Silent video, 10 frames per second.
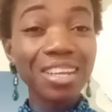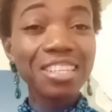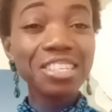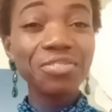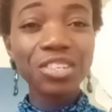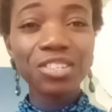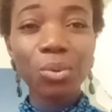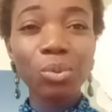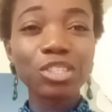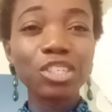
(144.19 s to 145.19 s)
Now, this
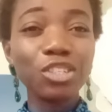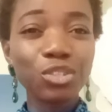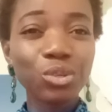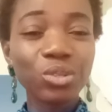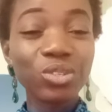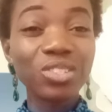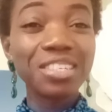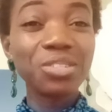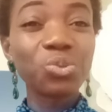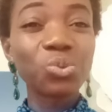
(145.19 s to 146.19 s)
visa was
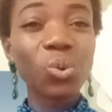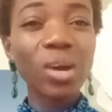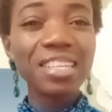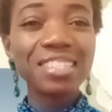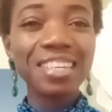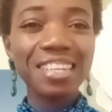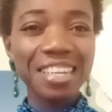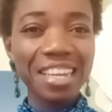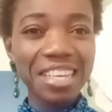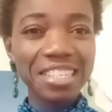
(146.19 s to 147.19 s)
introduced in
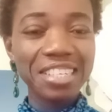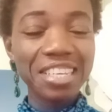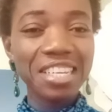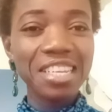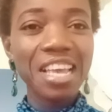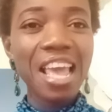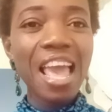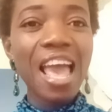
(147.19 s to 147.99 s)
2019